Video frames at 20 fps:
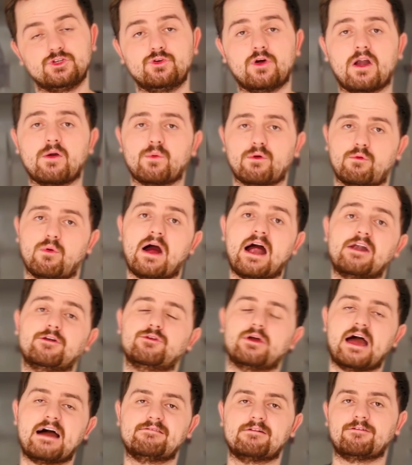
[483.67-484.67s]
you are required to
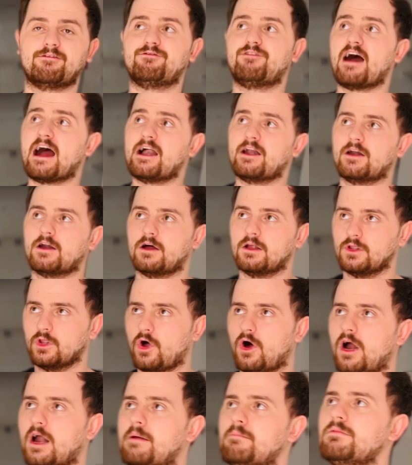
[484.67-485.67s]
have a fire
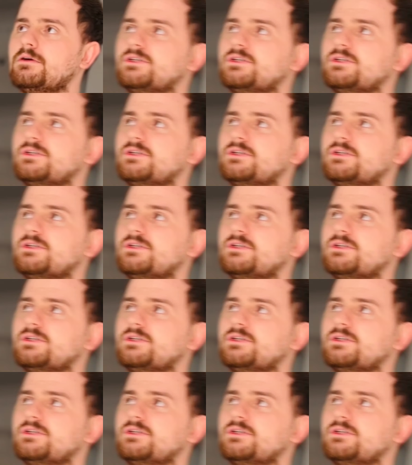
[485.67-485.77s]
alarm.